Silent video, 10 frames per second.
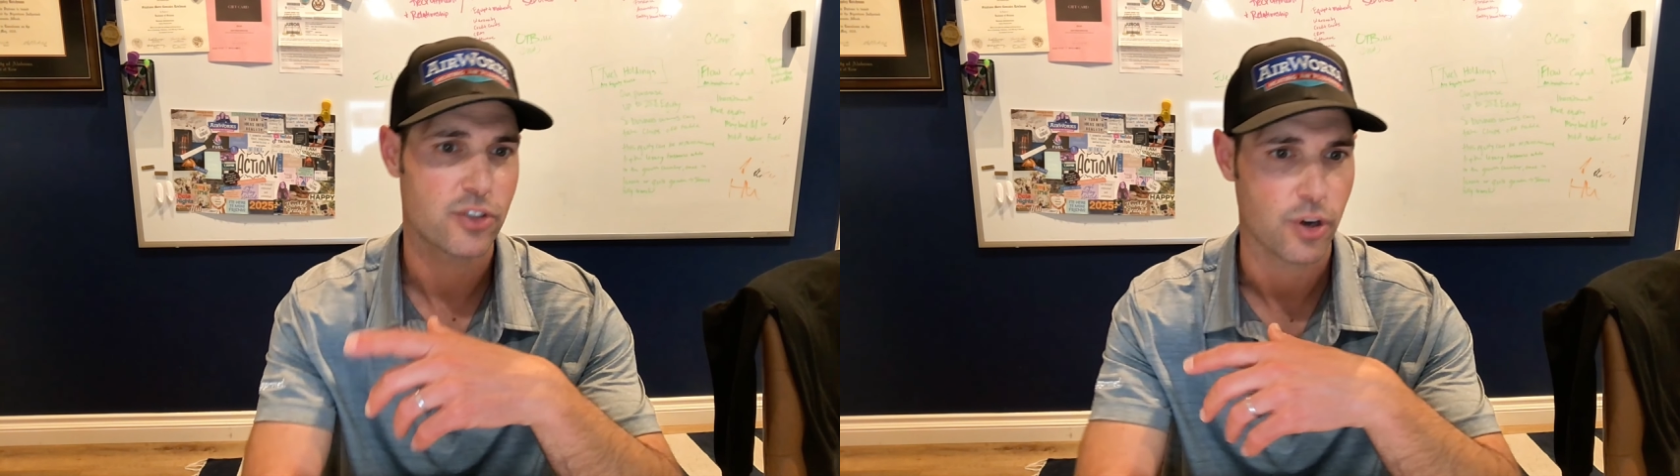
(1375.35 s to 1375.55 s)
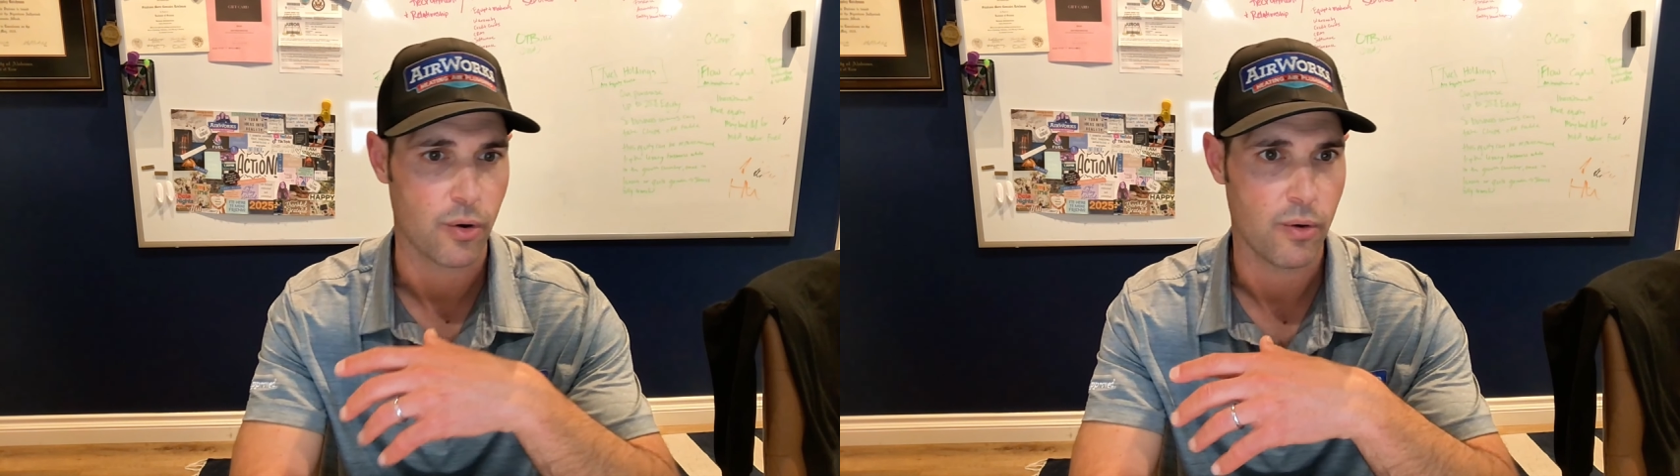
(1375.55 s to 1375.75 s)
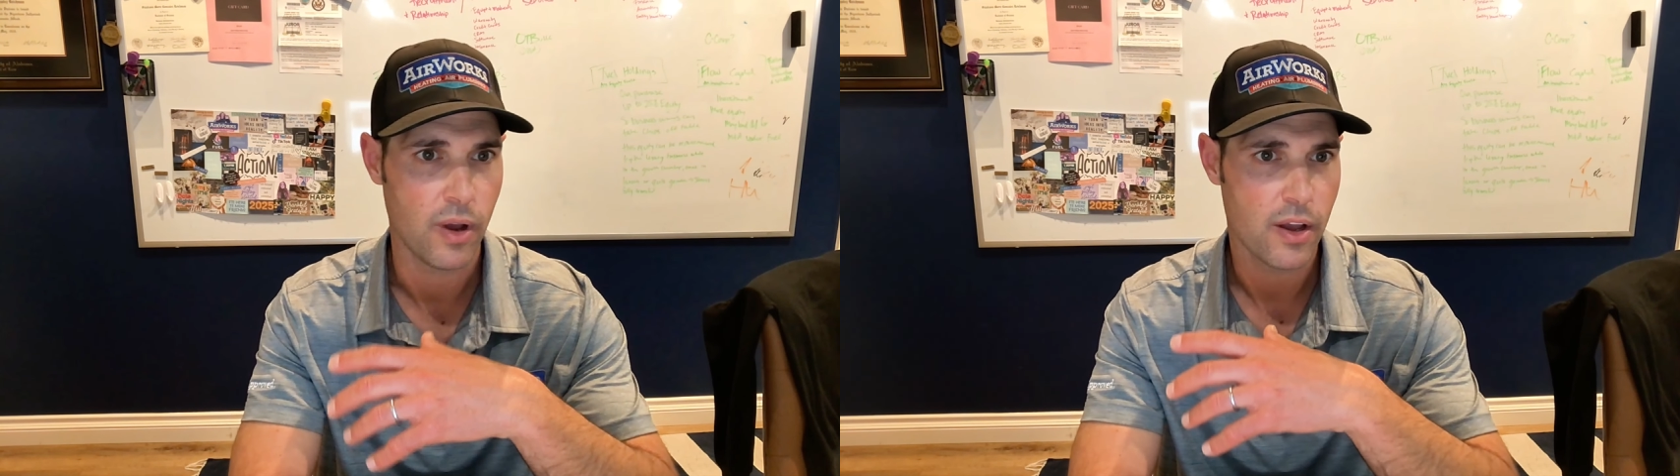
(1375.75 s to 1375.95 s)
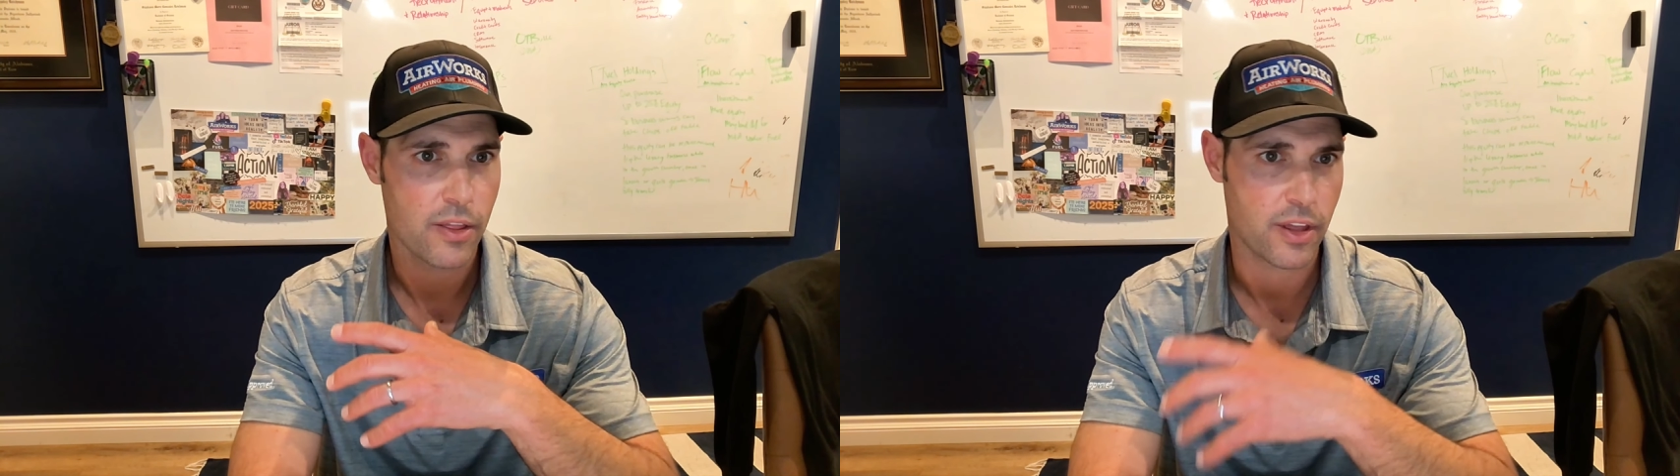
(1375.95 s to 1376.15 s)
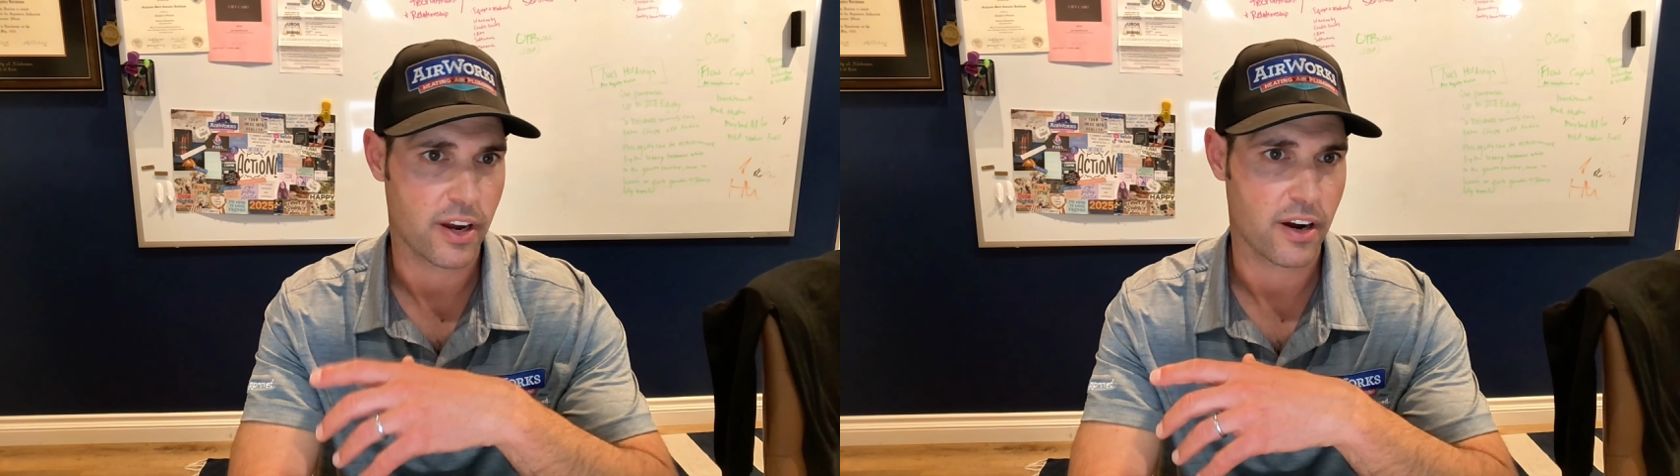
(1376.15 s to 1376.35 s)
So
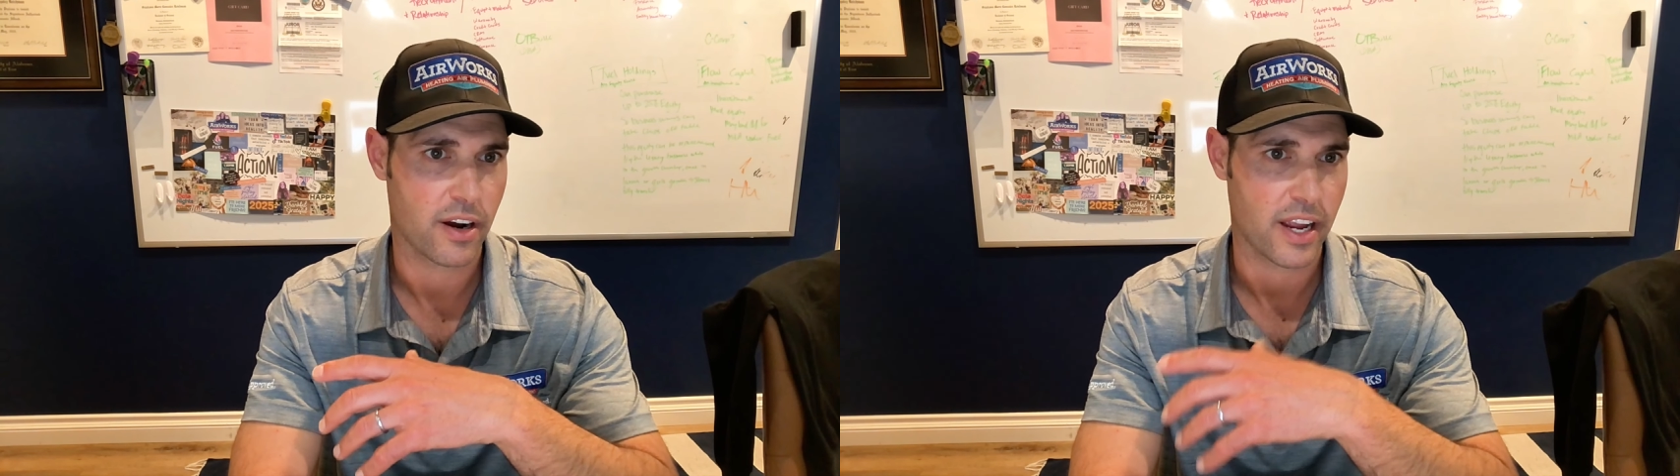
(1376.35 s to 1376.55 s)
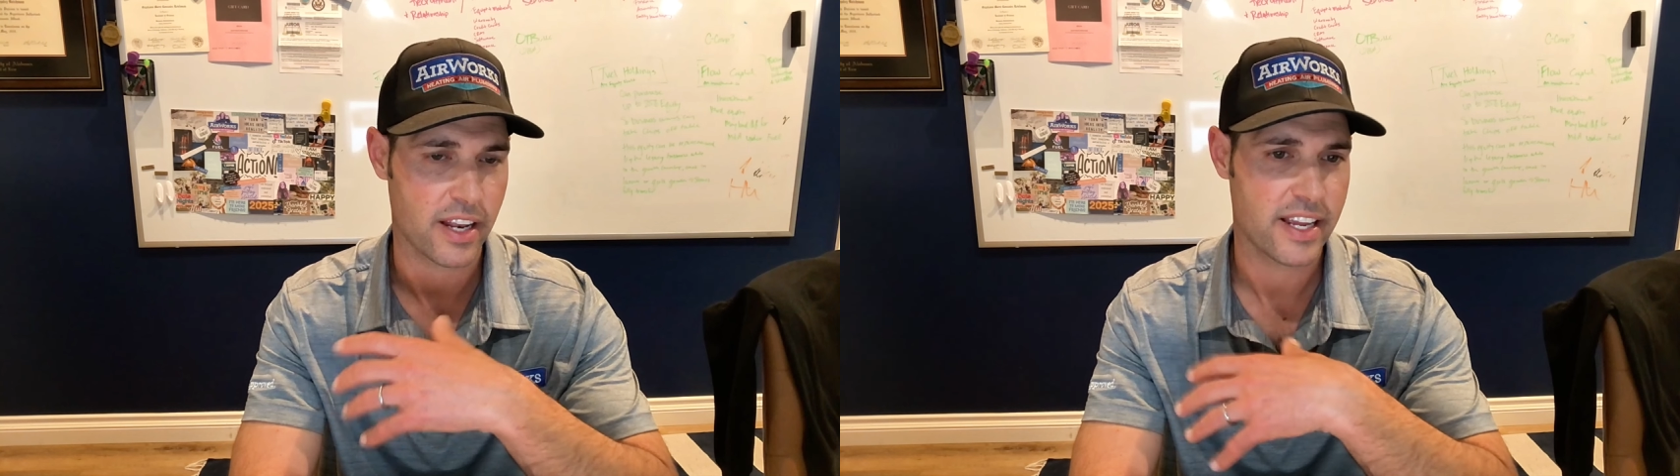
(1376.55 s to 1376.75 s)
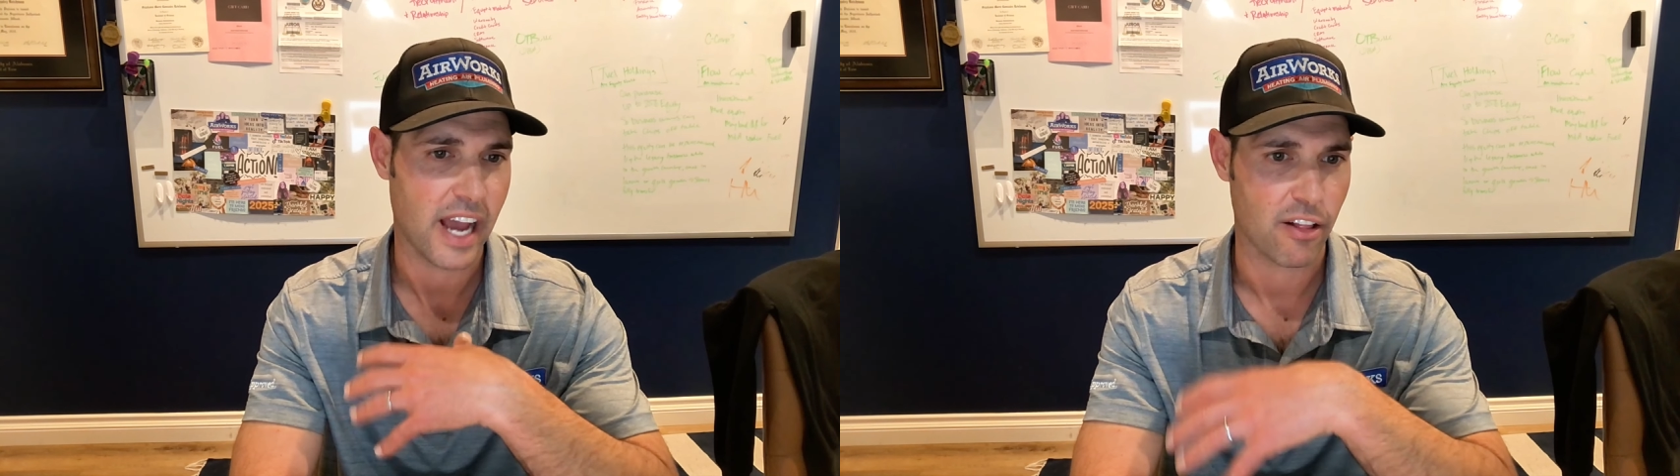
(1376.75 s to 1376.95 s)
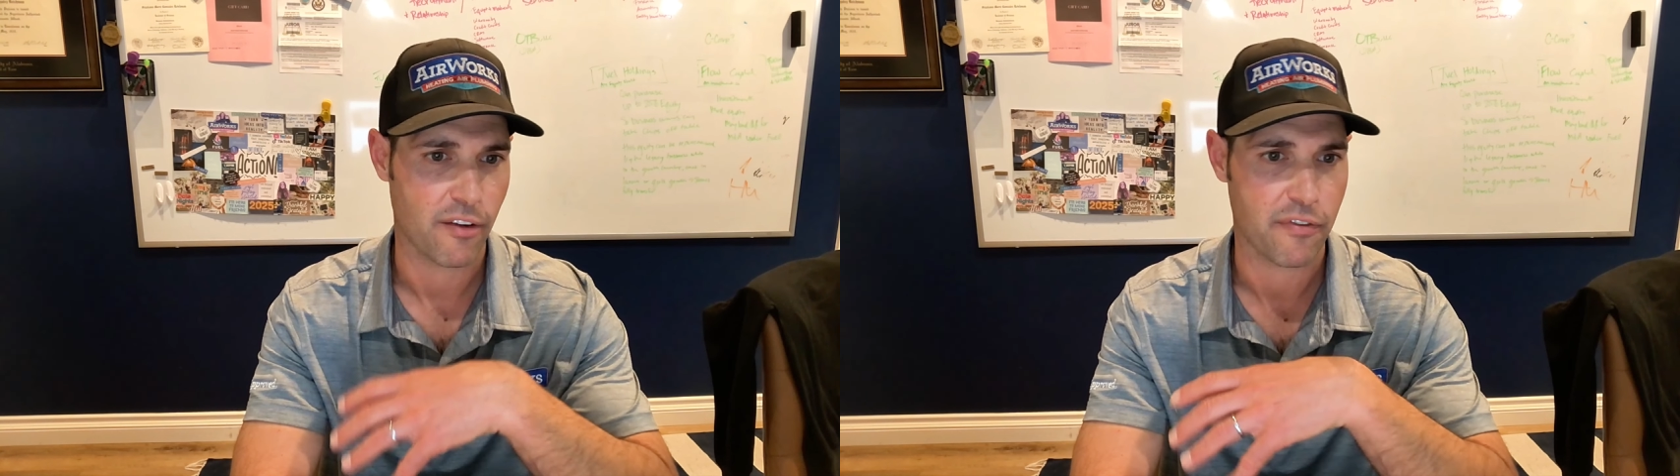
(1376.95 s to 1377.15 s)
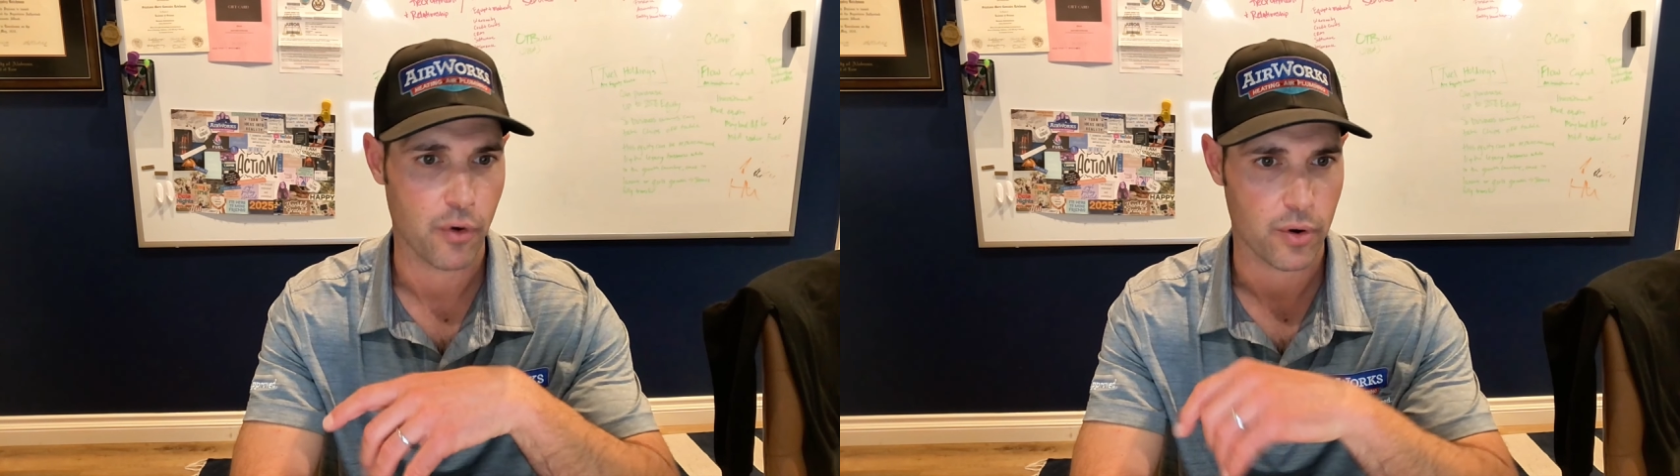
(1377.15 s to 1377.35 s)
they're in
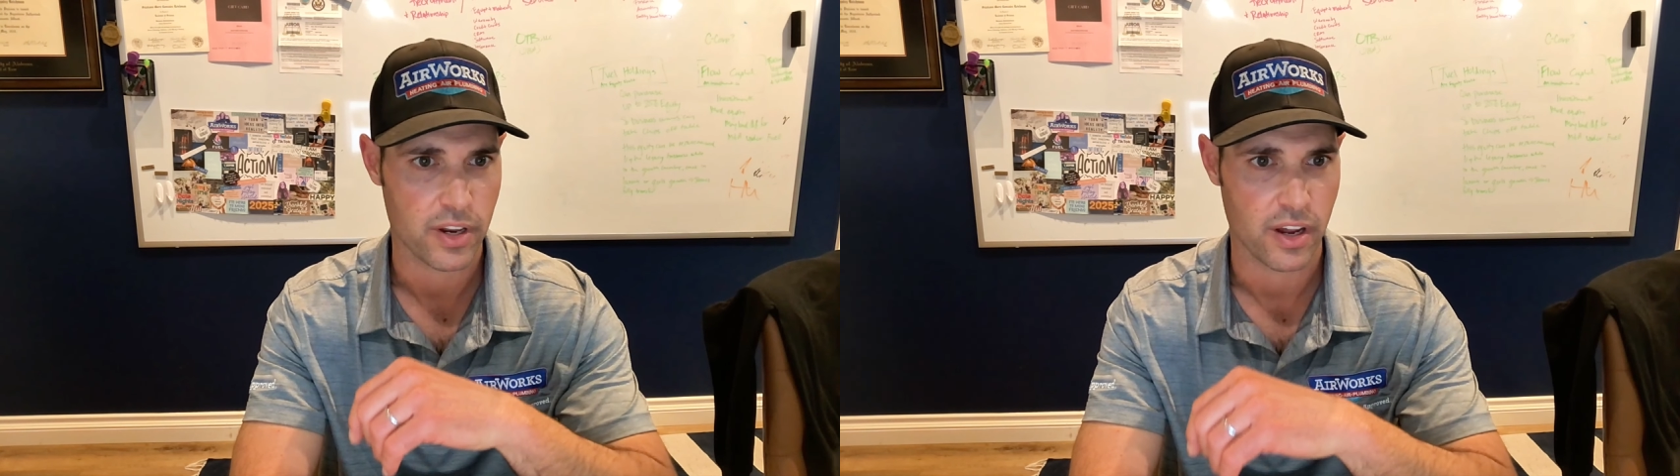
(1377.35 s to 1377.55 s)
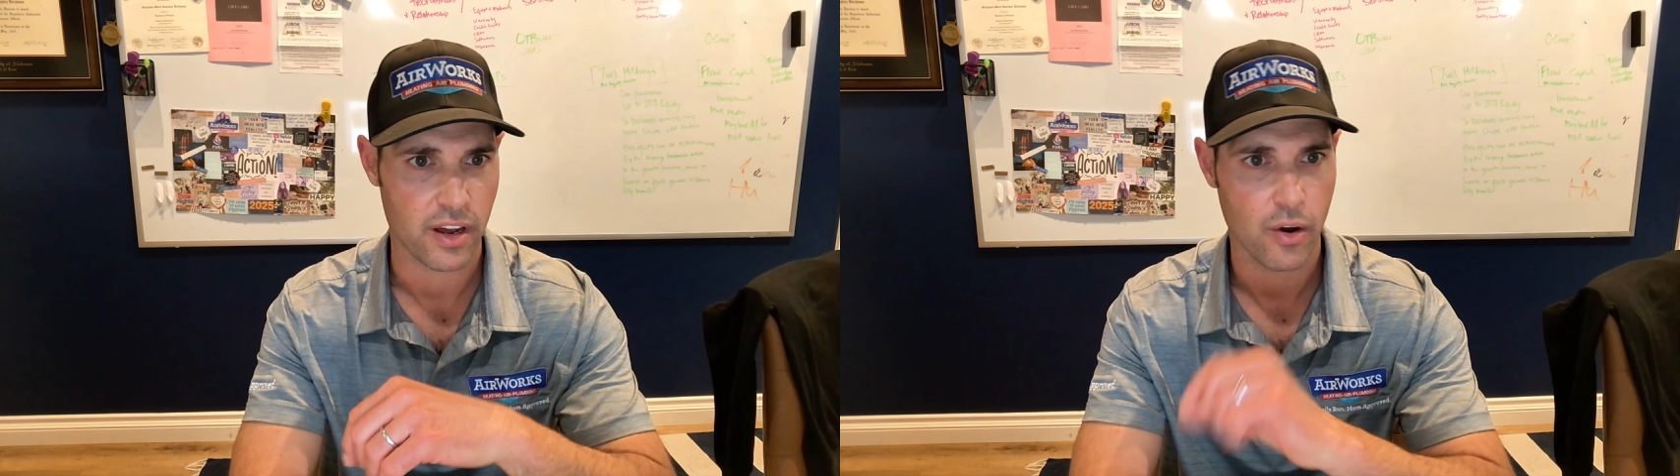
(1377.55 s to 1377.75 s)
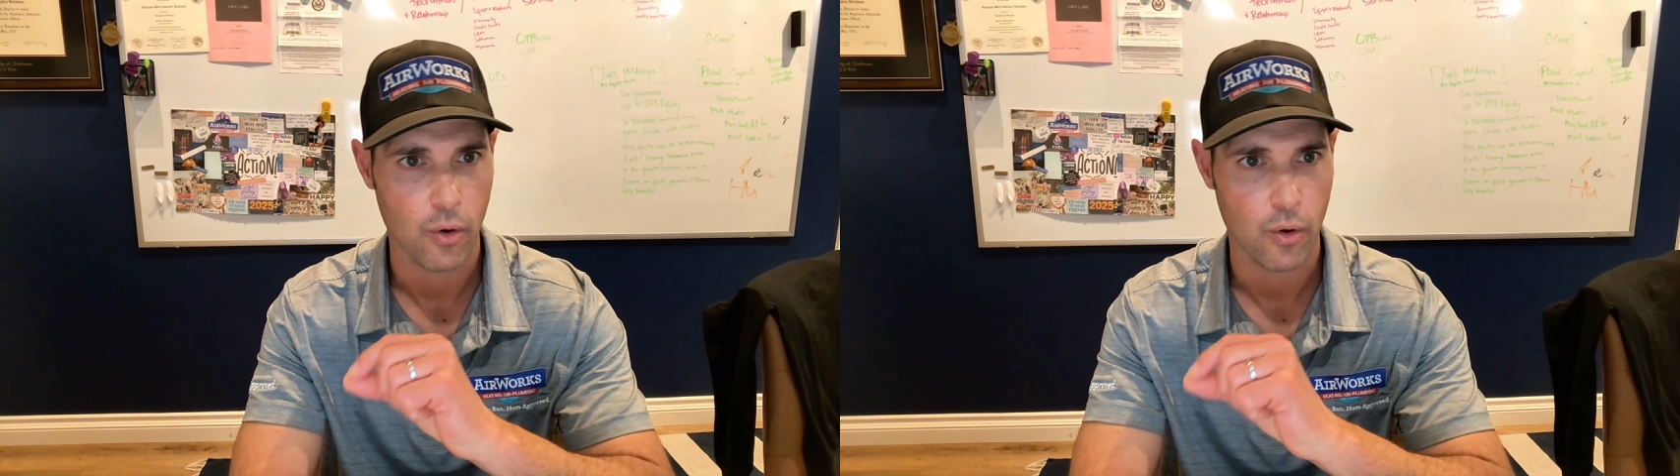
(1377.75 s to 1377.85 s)
California,